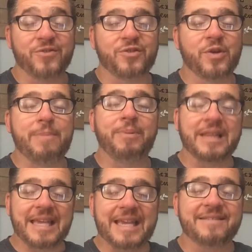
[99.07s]
degree,
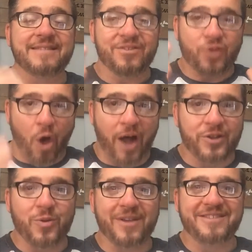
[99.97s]
please
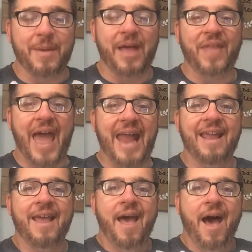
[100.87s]
talk to us about that